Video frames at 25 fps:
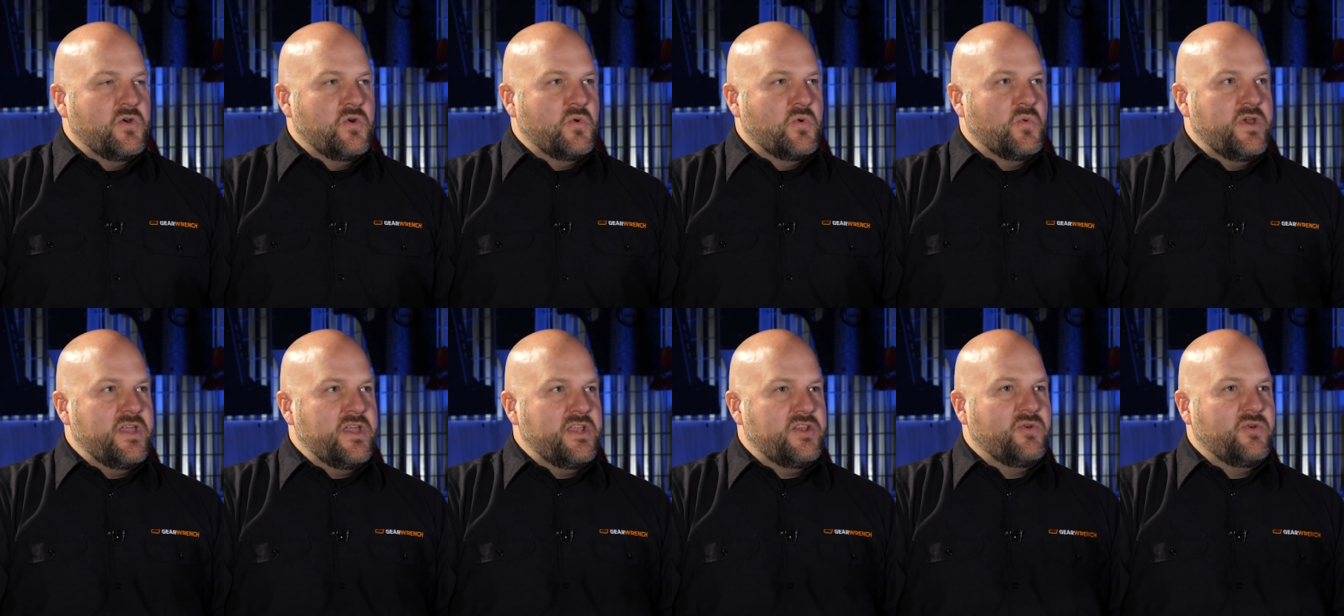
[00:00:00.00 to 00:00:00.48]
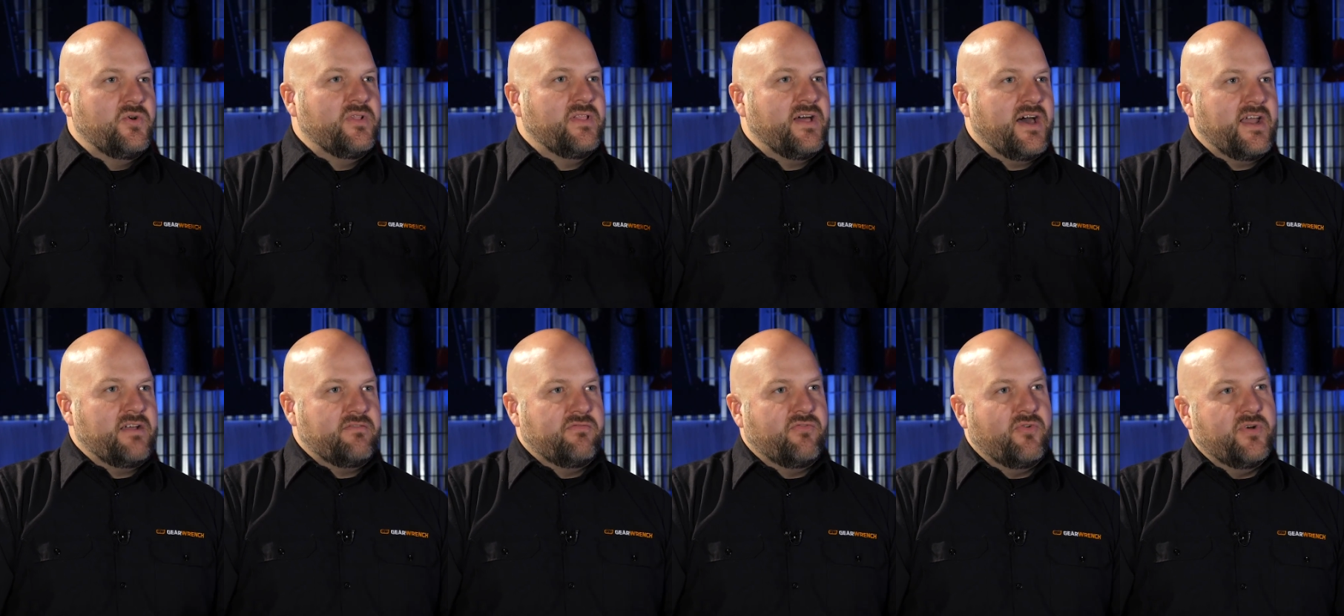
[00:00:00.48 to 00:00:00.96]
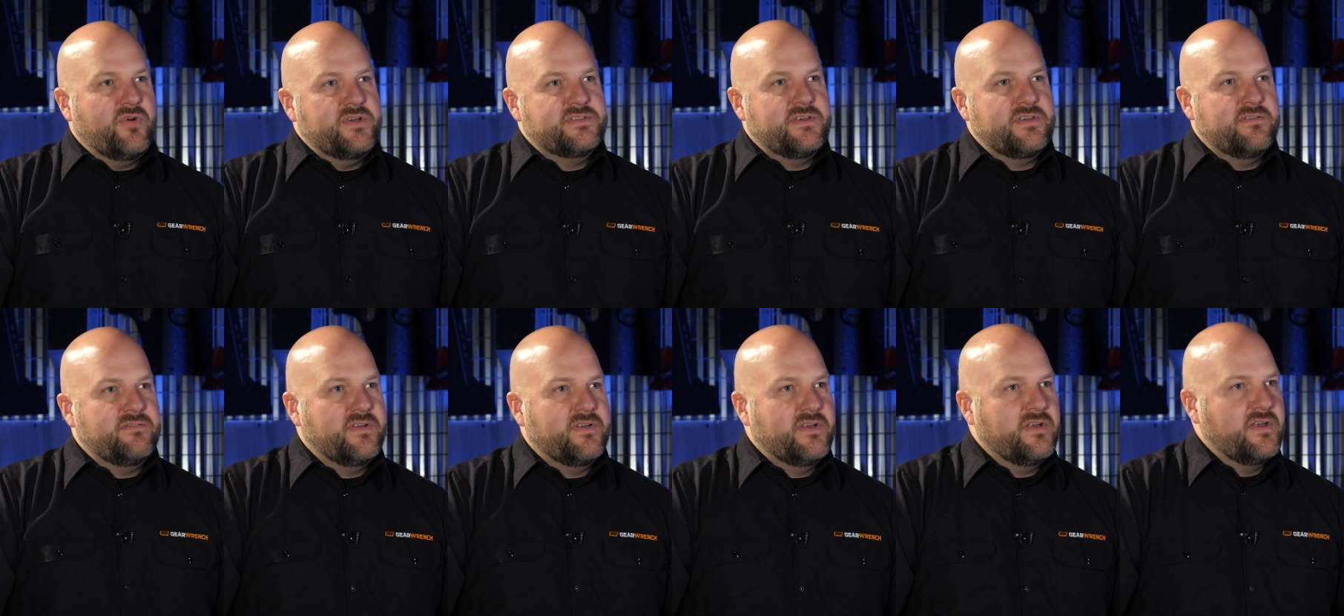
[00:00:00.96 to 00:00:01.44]
We do a lot of voice
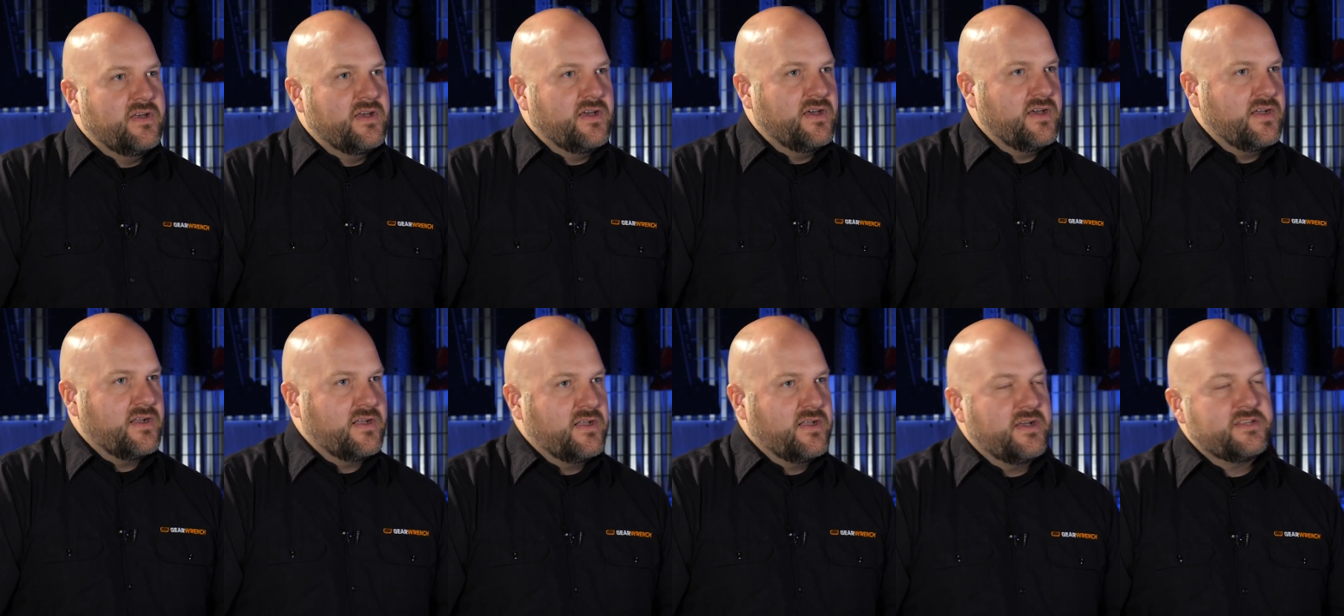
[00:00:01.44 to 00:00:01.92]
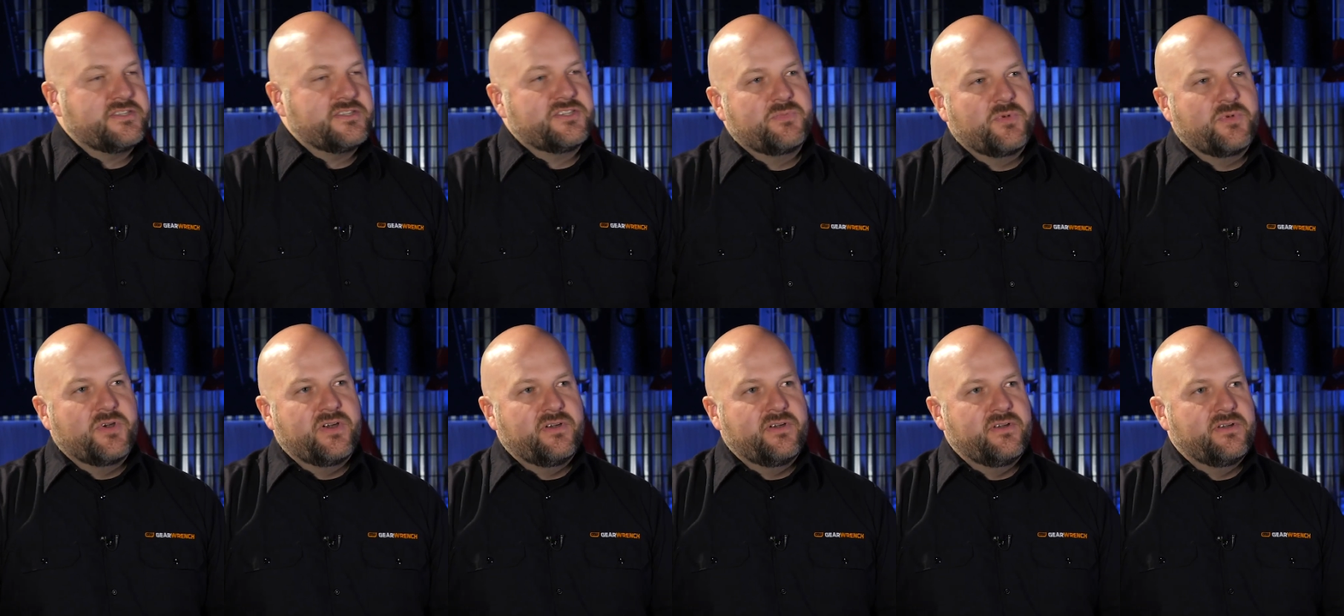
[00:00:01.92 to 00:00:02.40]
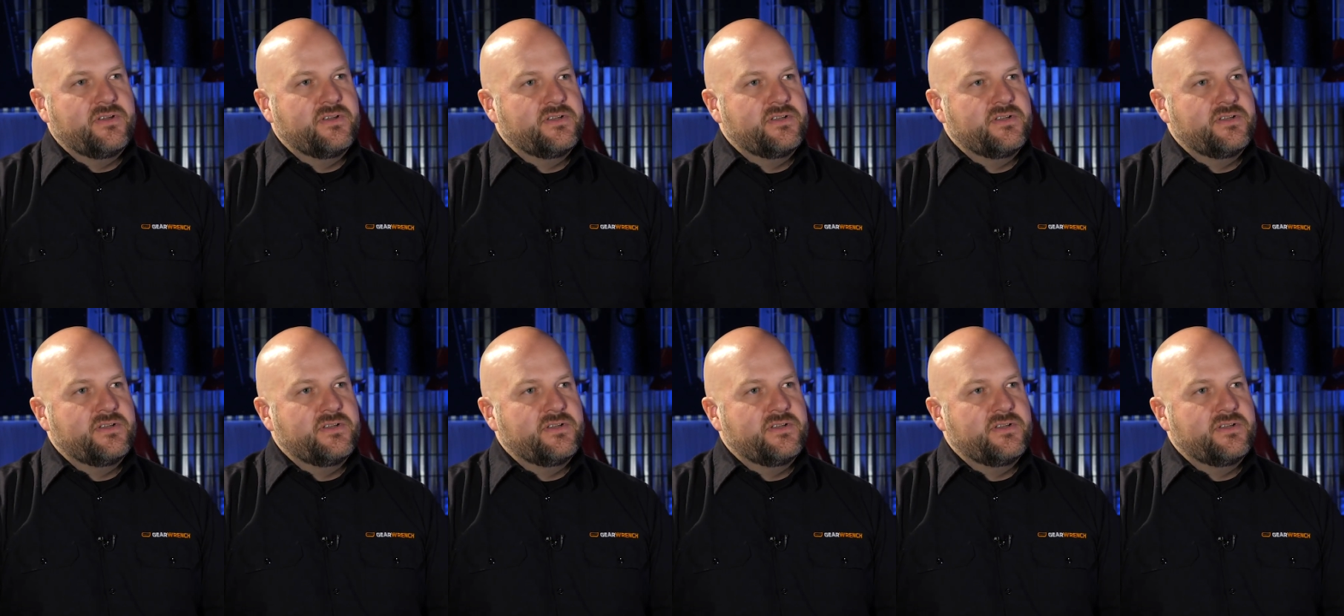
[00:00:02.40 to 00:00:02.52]
of customer